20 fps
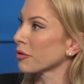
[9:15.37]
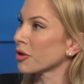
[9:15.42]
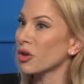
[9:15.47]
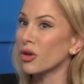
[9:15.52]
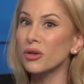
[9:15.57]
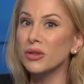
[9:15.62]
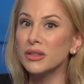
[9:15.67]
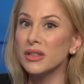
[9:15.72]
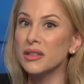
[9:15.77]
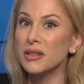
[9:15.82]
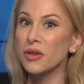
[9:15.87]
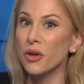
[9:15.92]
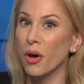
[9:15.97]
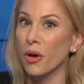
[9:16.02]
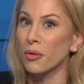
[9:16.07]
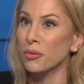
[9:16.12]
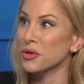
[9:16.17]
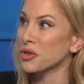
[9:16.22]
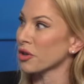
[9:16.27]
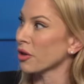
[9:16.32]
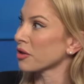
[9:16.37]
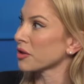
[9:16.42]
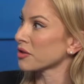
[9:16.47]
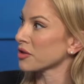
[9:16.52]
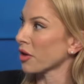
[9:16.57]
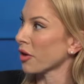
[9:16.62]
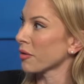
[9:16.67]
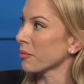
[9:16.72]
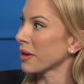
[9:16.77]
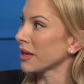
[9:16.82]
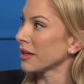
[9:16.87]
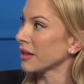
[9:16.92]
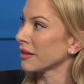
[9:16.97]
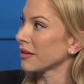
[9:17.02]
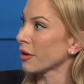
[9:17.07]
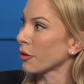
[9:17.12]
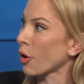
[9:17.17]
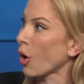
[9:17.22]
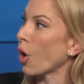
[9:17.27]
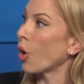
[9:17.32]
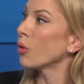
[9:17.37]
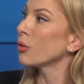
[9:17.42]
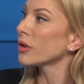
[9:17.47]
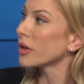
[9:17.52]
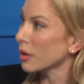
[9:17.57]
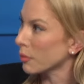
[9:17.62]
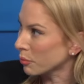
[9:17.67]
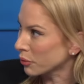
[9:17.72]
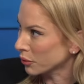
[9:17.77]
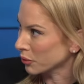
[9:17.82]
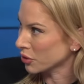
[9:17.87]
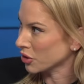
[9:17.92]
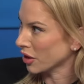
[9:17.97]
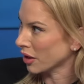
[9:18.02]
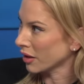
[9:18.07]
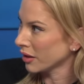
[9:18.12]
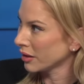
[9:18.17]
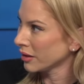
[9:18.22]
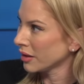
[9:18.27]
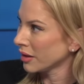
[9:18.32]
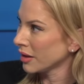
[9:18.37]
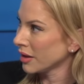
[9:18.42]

Kirkland though started, started making their own kombucha.